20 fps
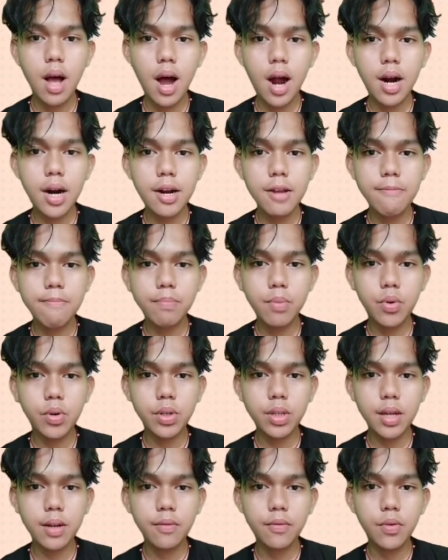are
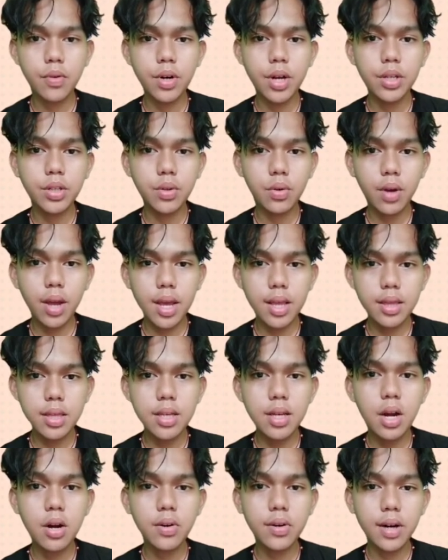important for
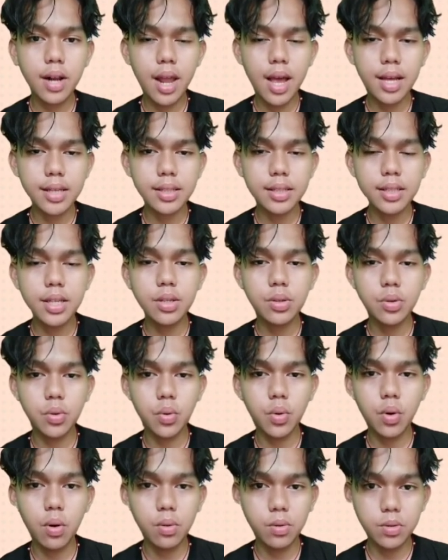educating our class in
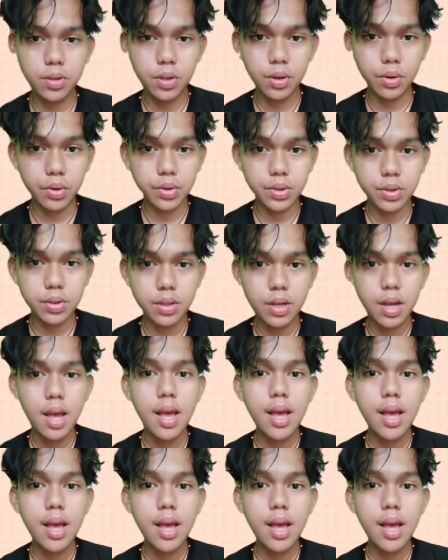new cultures.